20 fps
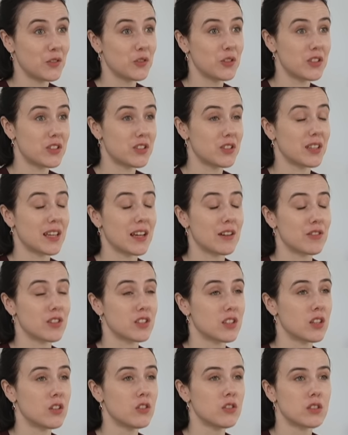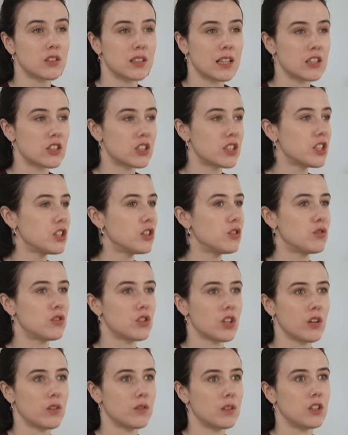in order to get results. And actually you
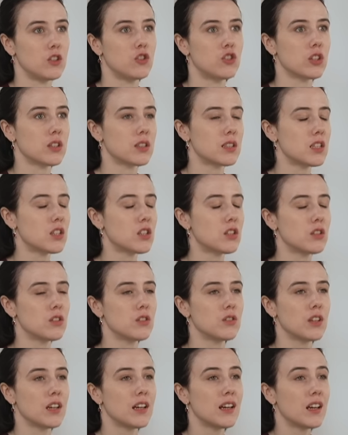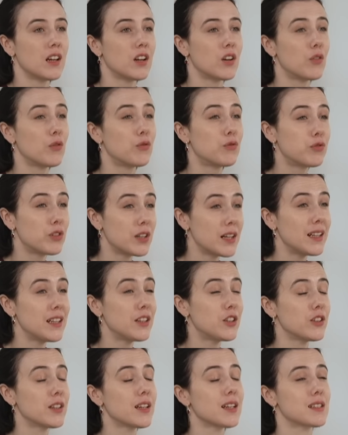don't. You just need to do
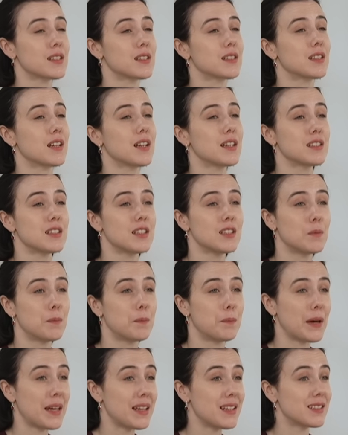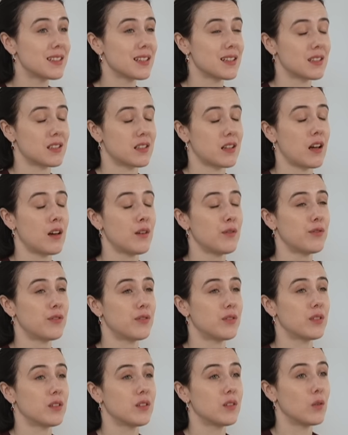really good exercises, basic
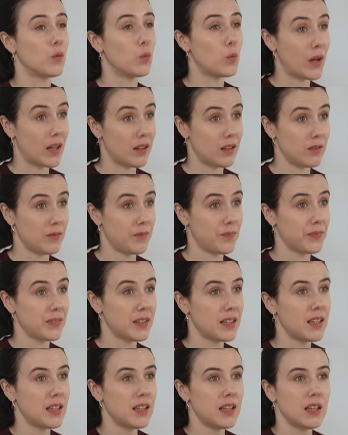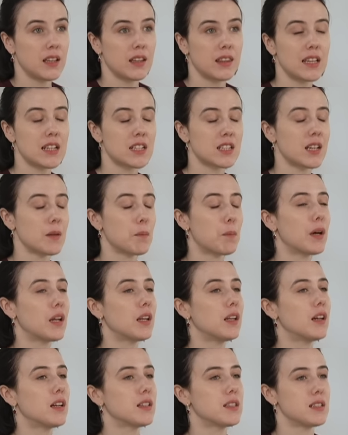stuff, well. Things like
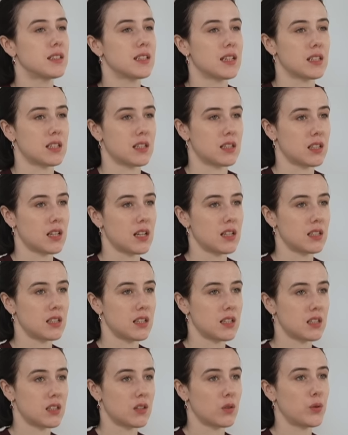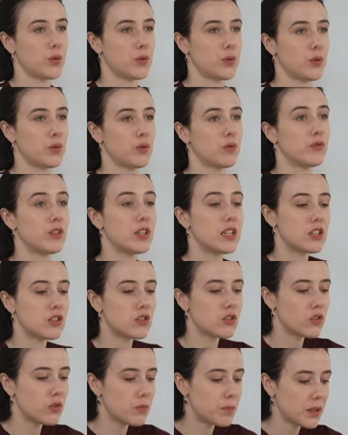Pilates exercises, really
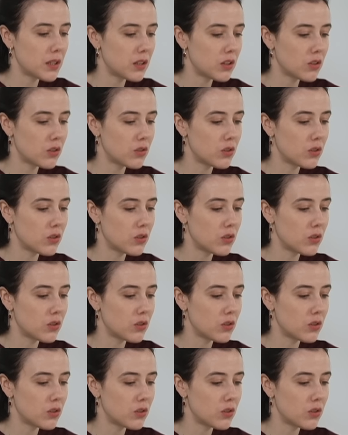scooping in the